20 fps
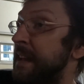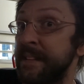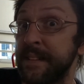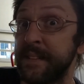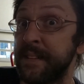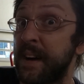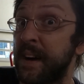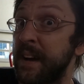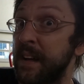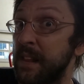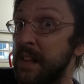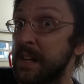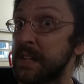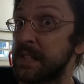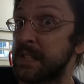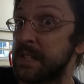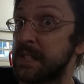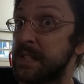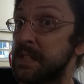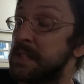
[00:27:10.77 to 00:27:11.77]
and the
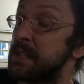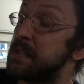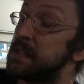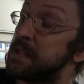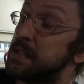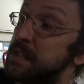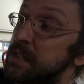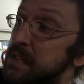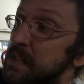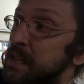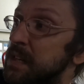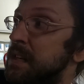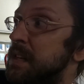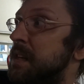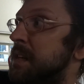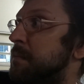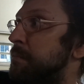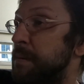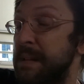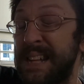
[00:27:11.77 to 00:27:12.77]
Dialux.
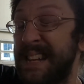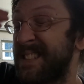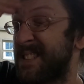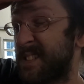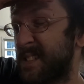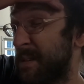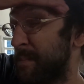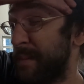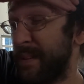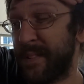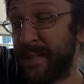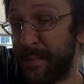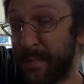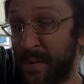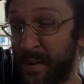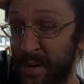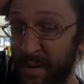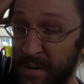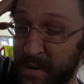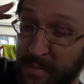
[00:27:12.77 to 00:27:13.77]
But that's gonna be
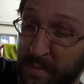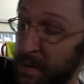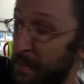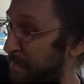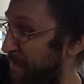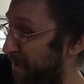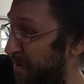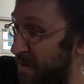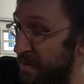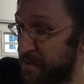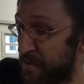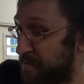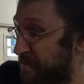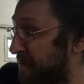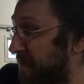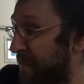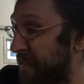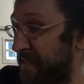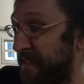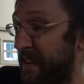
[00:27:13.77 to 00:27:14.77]
tomorrow. I wanna put all the
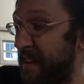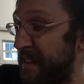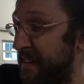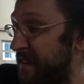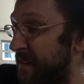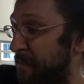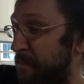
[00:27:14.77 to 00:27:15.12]
drawers in.